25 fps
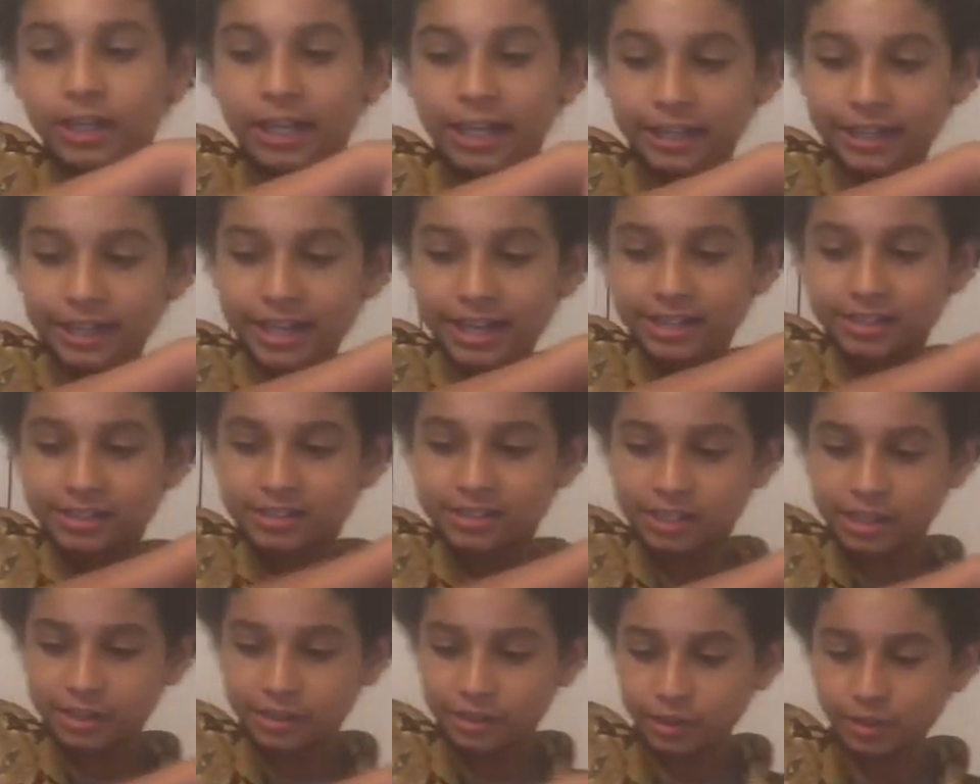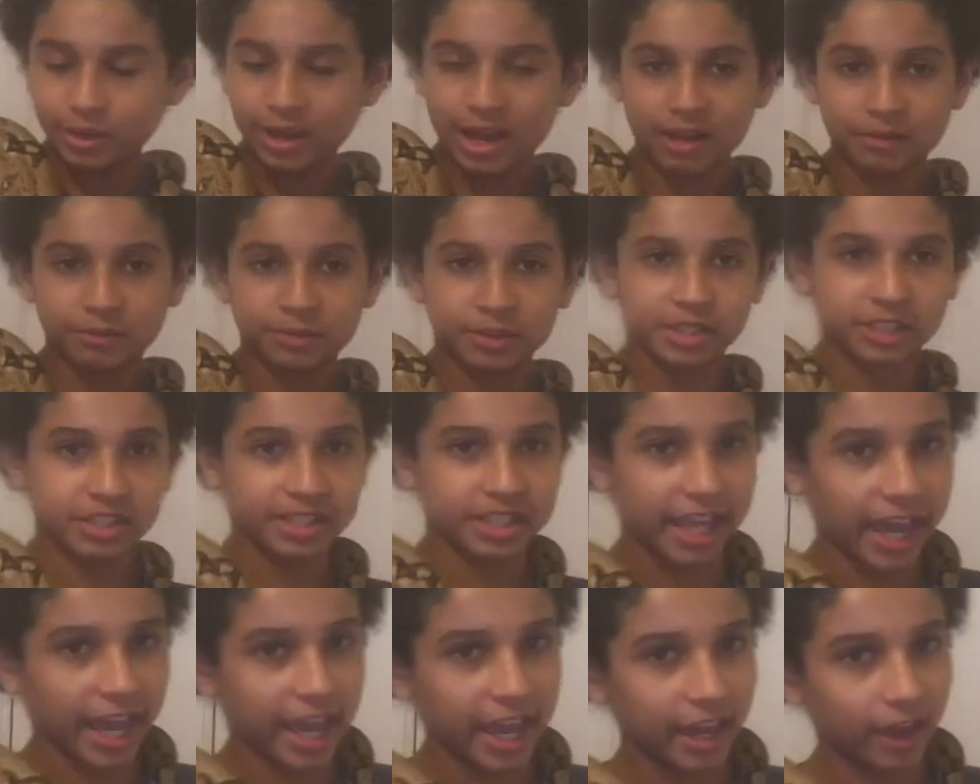And yes, they do have
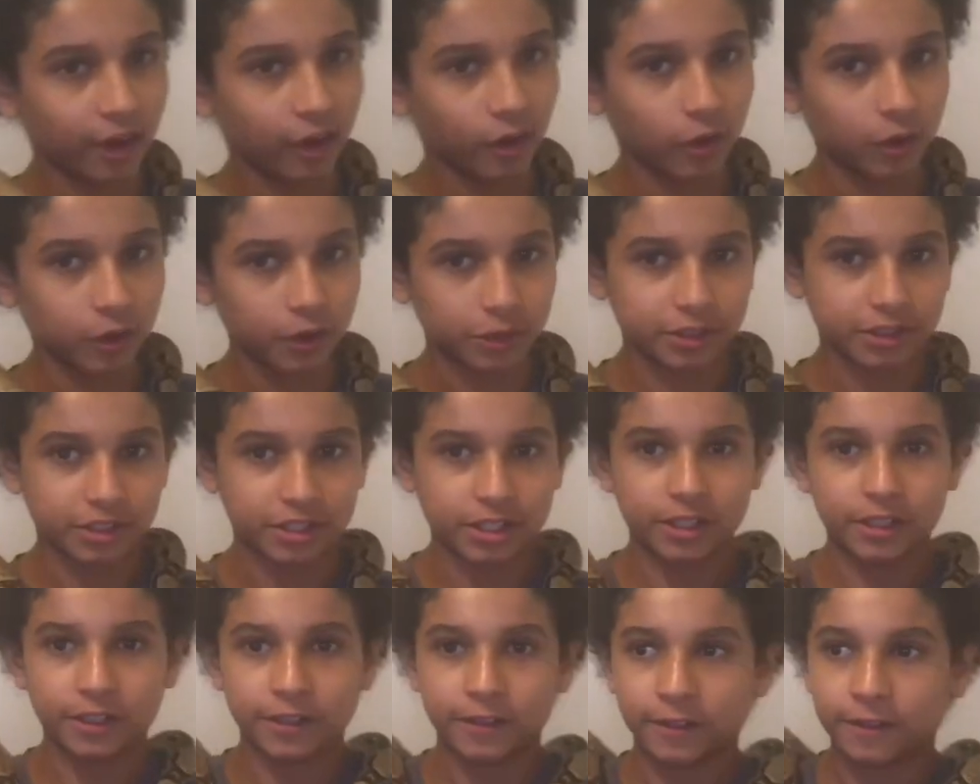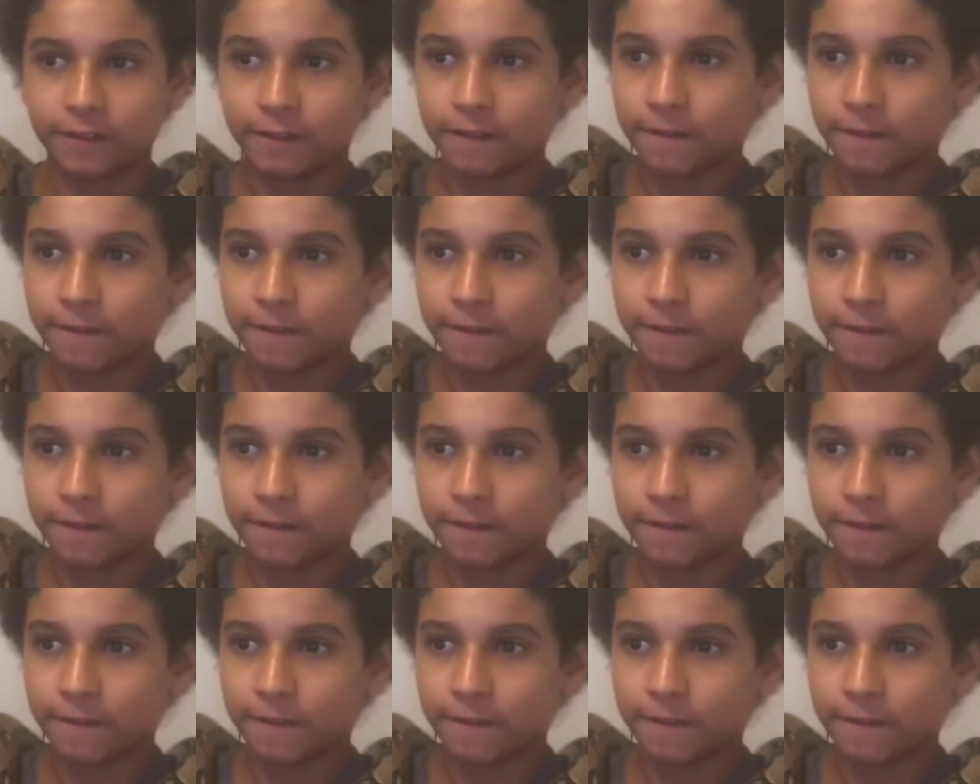scales.